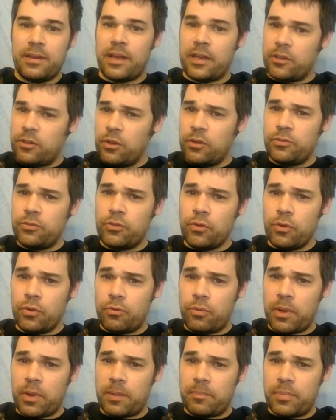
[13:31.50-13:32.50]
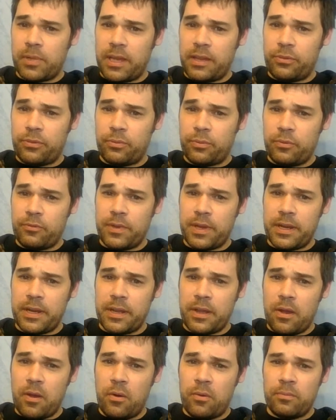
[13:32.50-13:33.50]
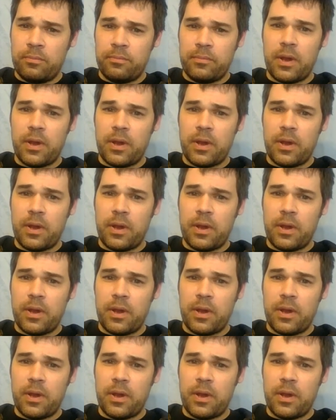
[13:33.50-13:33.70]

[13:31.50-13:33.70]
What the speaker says: I could do a quick playthrough video,